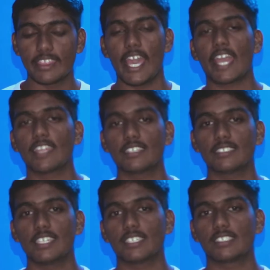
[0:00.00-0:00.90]
that
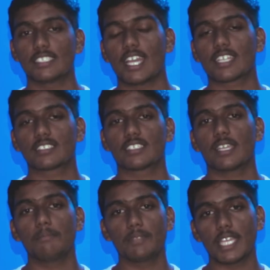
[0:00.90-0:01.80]
is the exact
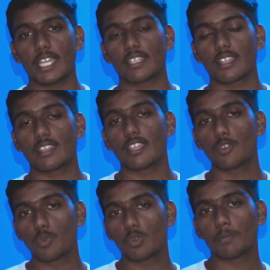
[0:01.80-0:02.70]
same date
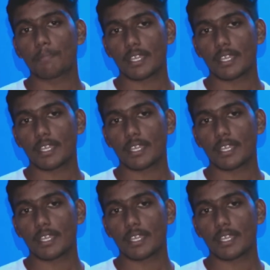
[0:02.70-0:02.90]
the Google